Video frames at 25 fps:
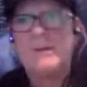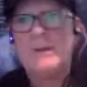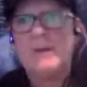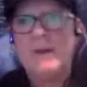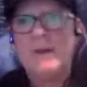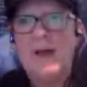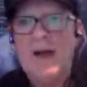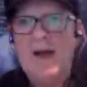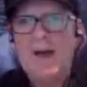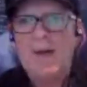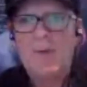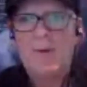
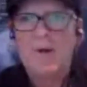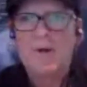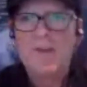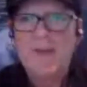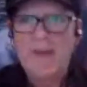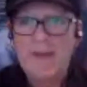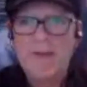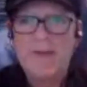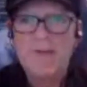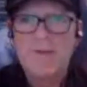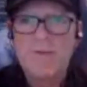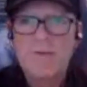how I
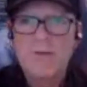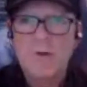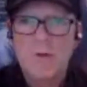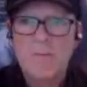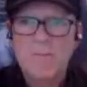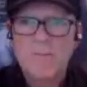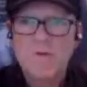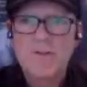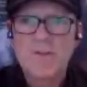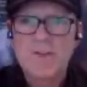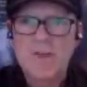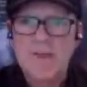then sort of
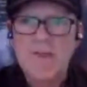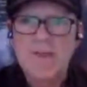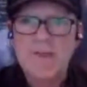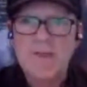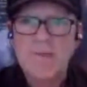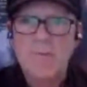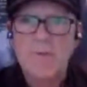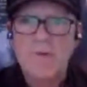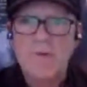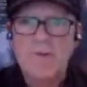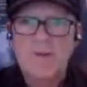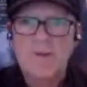proceeded
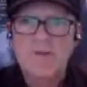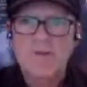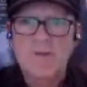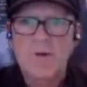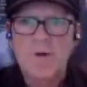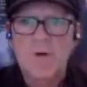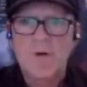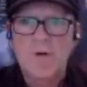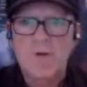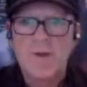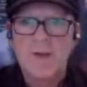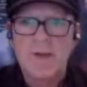with the
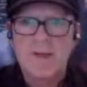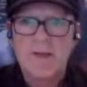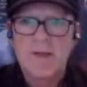story.